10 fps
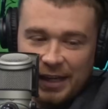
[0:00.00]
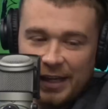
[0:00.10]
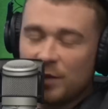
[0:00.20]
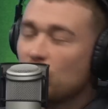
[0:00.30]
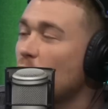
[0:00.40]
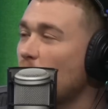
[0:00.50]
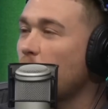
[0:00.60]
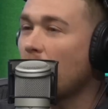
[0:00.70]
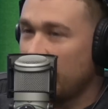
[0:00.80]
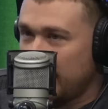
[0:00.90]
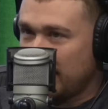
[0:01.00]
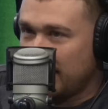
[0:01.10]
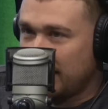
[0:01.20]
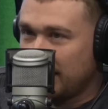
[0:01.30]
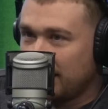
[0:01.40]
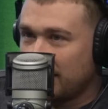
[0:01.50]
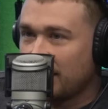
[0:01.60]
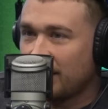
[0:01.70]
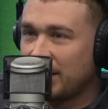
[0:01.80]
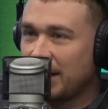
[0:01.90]
he will quietly
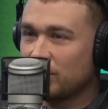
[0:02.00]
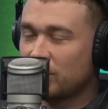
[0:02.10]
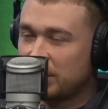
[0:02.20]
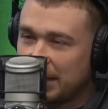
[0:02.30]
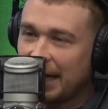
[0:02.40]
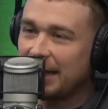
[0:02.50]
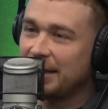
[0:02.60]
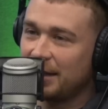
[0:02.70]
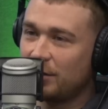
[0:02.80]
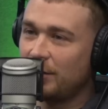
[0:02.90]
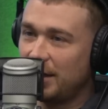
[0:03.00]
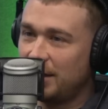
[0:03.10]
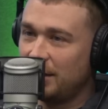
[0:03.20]
have an outstanding career,